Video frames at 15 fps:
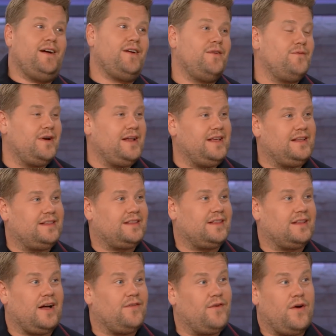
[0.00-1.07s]
I don't really...
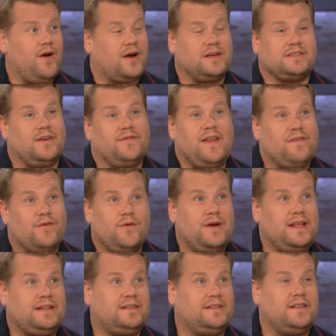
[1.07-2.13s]
Because I've, I've never
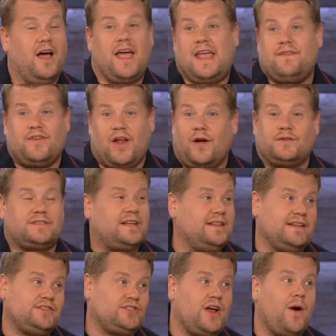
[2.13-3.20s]
really... Like, even hosting
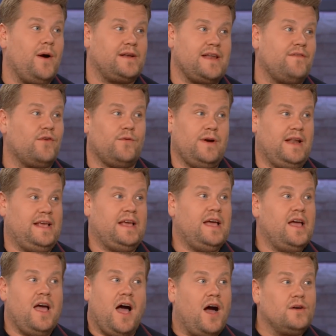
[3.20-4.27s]
this show, I'd never really
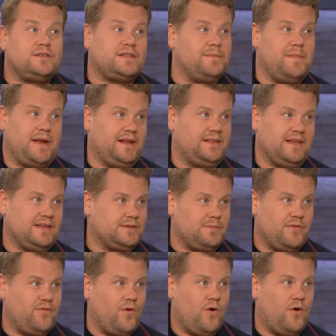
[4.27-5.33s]
hosted many things
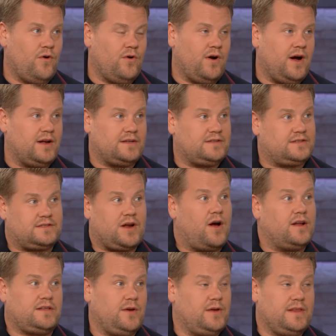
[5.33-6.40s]
before I
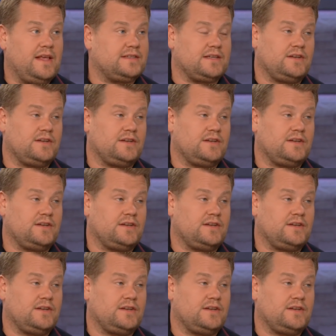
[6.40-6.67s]
started doing this.